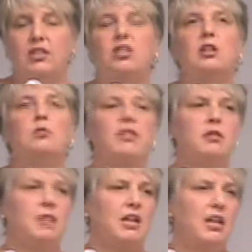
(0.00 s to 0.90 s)
I shared
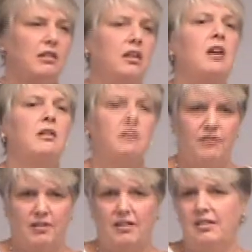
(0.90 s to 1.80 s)
with them that I
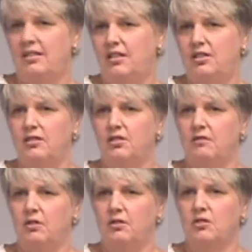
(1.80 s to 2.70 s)
love the
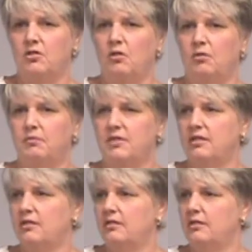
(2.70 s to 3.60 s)
teachings of Ernest
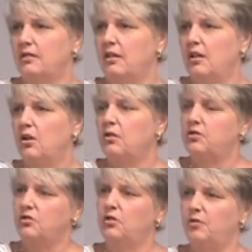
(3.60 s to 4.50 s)
Holmes.
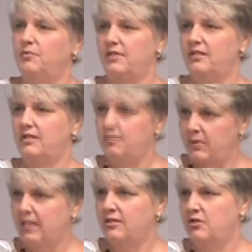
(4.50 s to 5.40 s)
Ernest Holmes
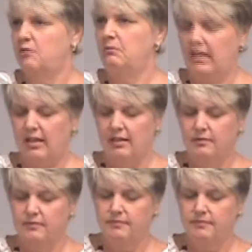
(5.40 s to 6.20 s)
speaks to me,